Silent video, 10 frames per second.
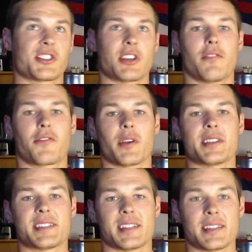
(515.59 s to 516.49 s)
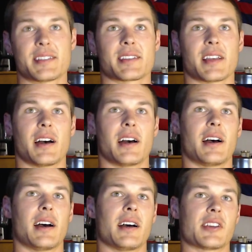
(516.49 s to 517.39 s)
So, for instance,
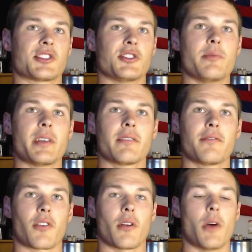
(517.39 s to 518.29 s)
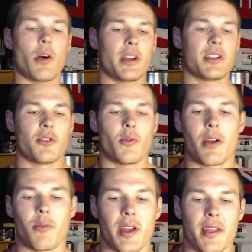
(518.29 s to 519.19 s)
assuming for a moment you
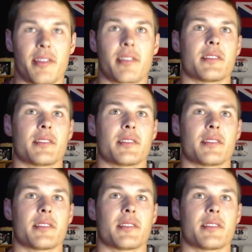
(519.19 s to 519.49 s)
went with,